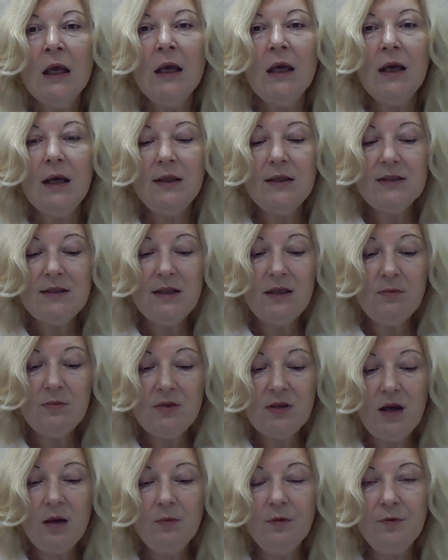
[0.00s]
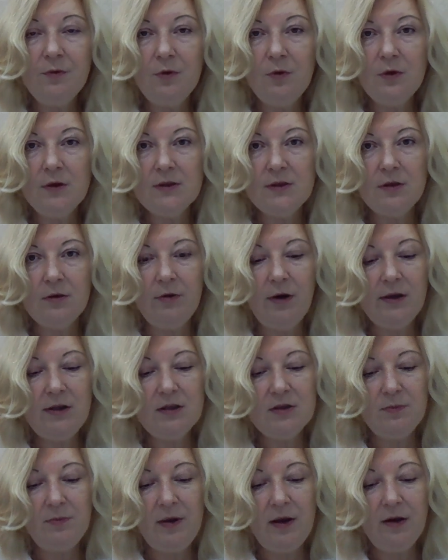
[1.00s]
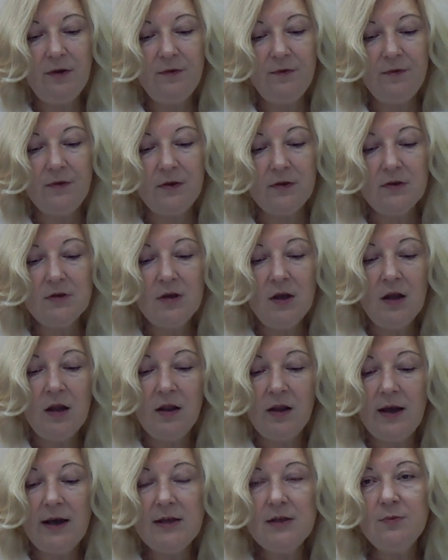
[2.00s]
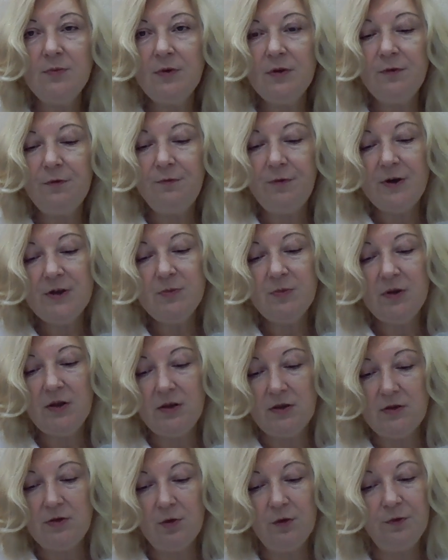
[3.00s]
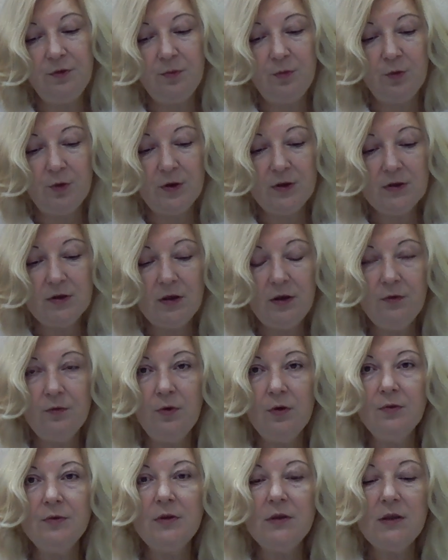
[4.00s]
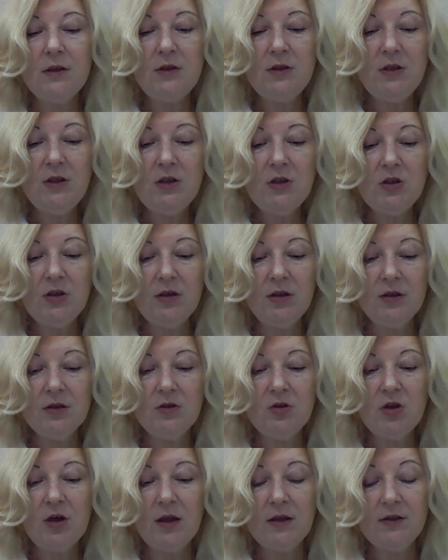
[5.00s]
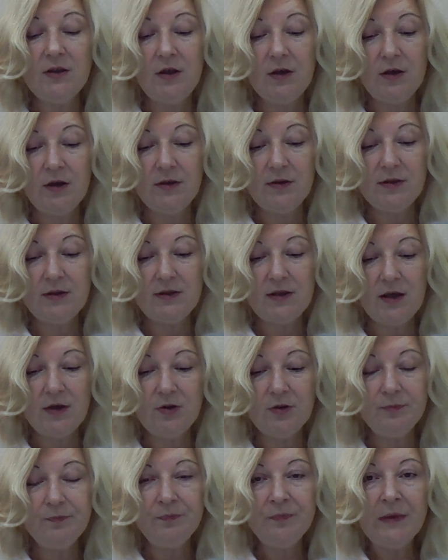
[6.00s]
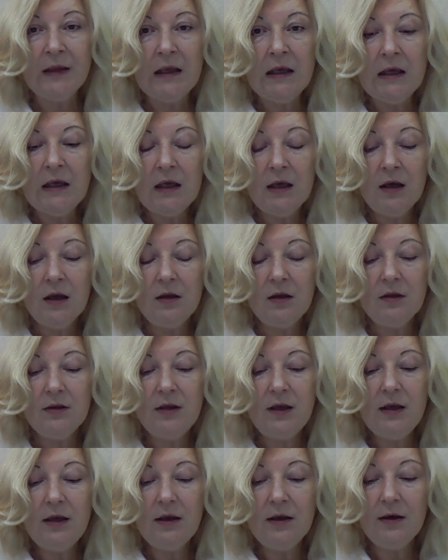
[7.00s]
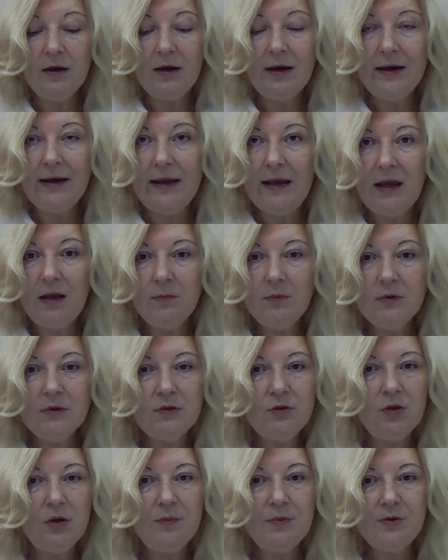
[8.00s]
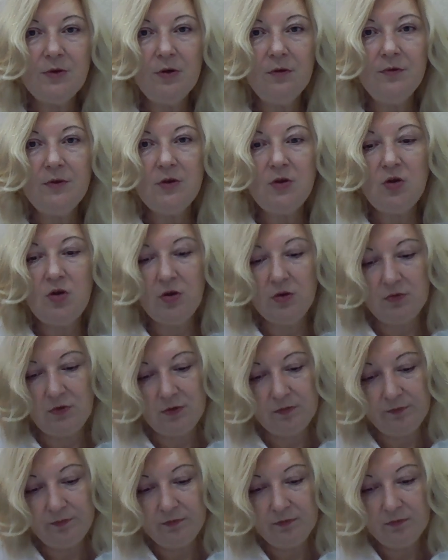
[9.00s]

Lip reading: At the same time, of course, the greatest benefit lies with the freshmen and sophomores involved in the teaching and child care at the center. They are able to observe the children.